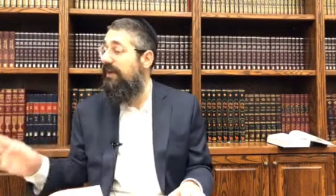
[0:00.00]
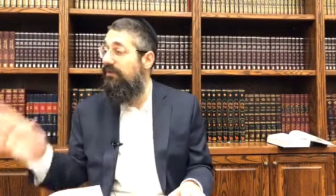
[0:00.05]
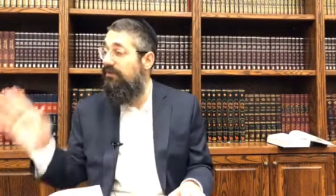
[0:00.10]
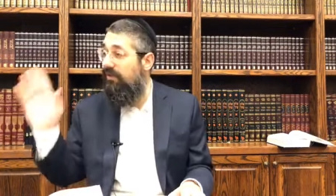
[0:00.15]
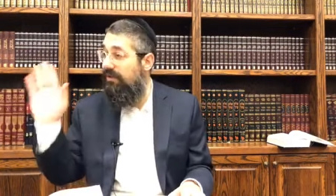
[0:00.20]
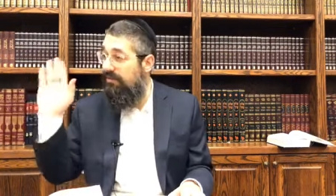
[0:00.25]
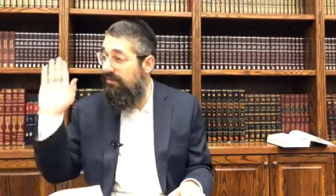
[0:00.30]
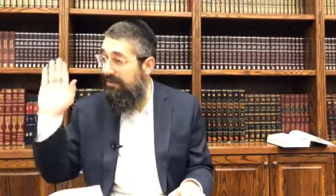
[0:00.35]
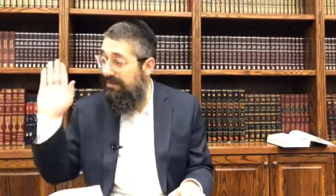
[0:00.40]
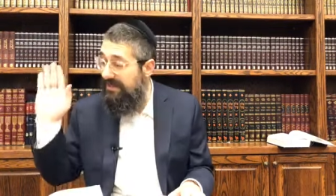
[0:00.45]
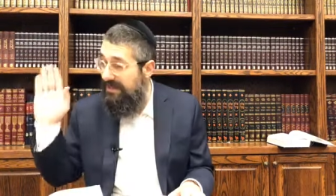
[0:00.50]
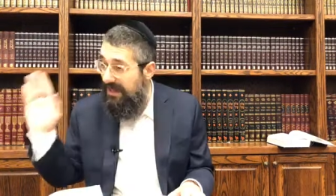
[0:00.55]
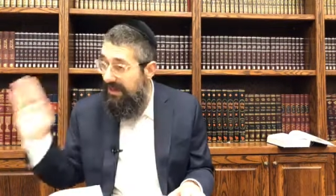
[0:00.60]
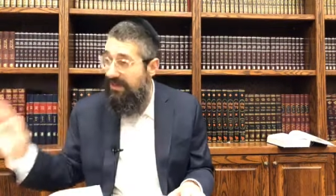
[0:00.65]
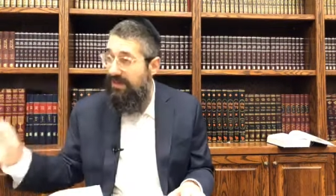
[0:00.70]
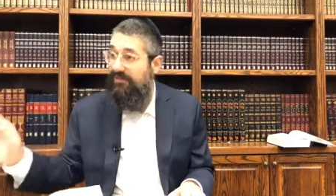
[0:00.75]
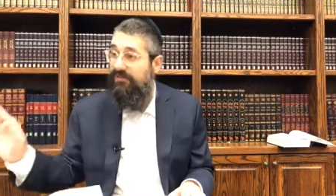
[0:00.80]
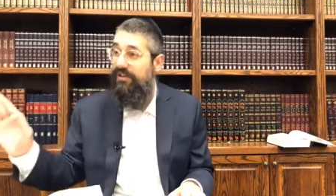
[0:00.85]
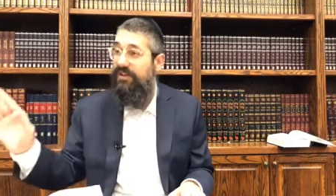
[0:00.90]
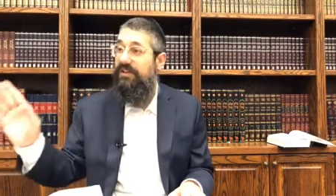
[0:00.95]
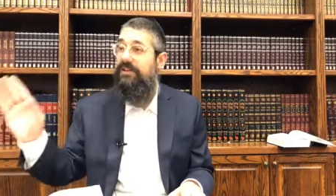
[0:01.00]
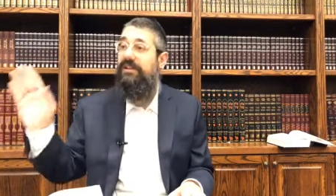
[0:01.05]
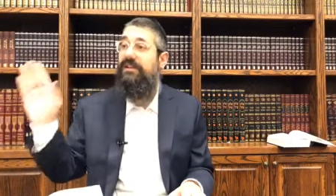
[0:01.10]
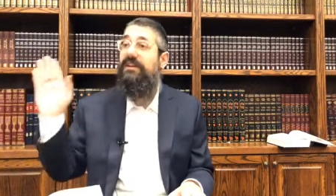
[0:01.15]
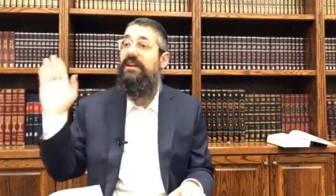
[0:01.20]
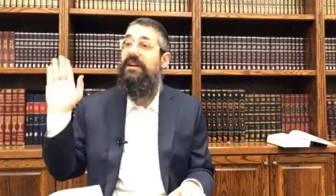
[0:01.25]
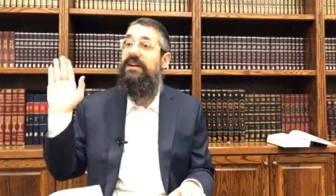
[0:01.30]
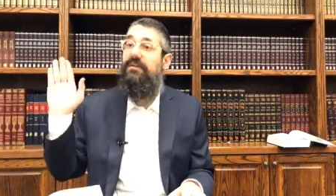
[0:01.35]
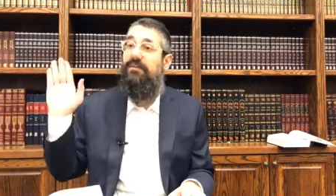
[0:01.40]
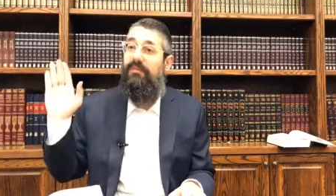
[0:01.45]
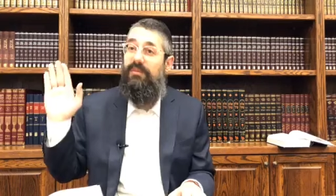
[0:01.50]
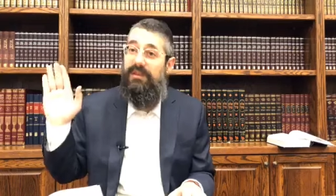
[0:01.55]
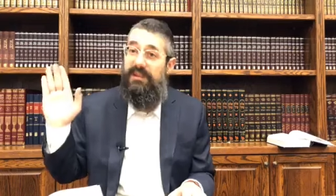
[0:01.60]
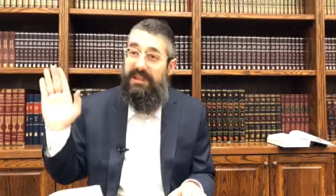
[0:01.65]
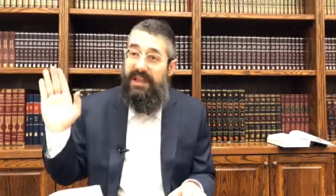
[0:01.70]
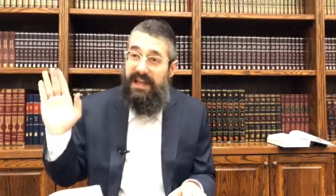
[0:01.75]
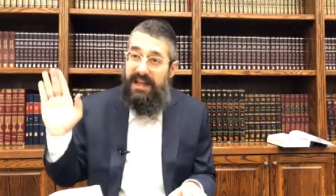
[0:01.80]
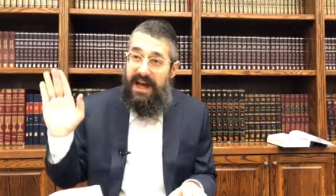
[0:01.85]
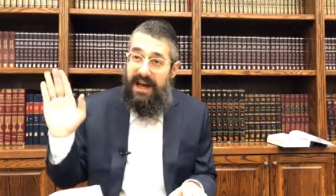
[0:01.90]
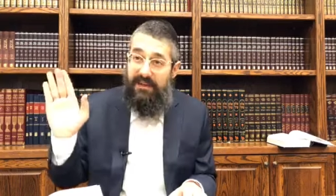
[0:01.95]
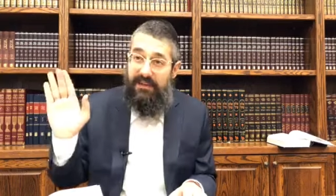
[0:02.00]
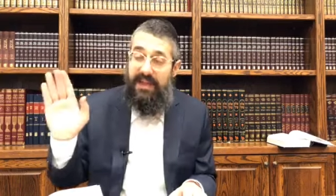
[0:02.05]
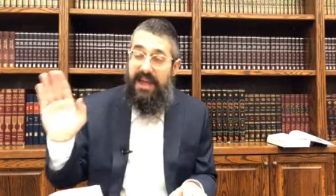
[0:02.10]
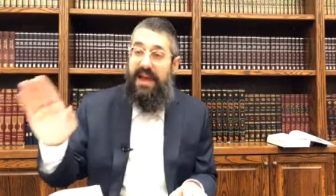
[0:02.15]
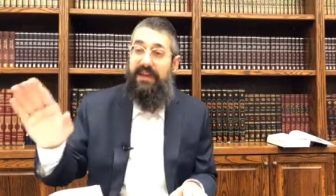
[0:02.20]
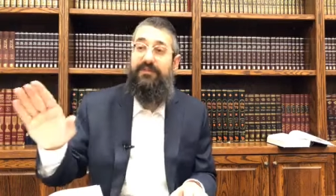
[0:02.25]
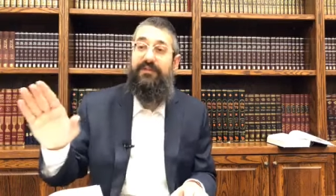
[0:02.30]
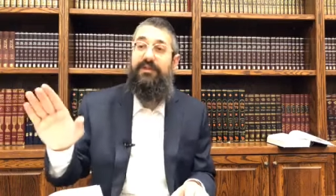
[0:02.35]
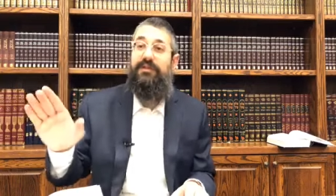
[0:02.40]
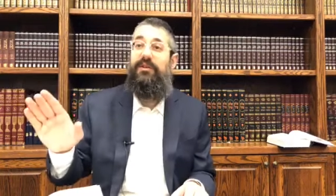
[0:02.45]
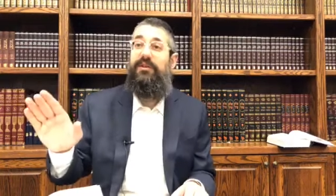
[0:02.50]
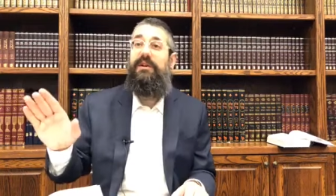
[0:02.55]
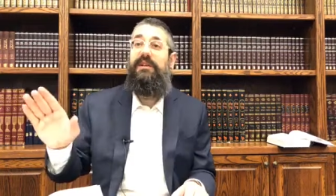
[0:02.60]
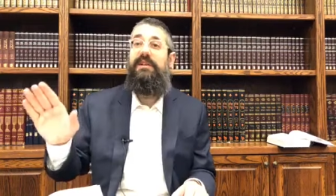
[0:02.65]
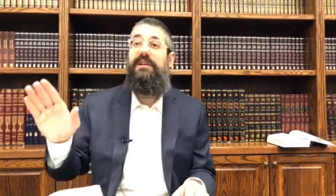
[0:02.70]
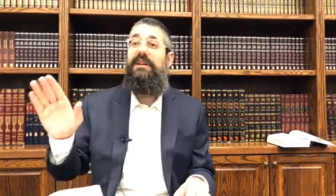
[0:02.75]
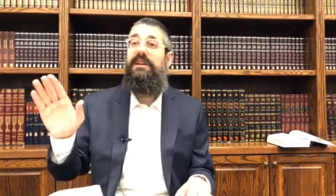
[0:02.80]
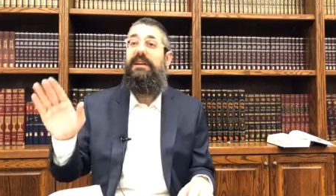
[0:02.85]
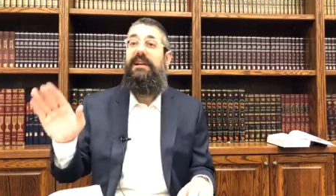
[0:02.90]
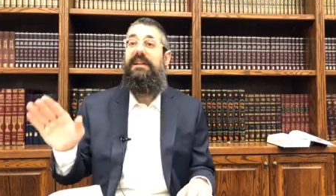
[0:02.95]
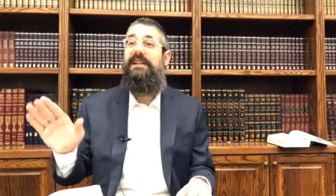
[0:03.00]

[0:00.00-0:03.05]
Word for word: and he talked about their avodah, what they, how they have to toil,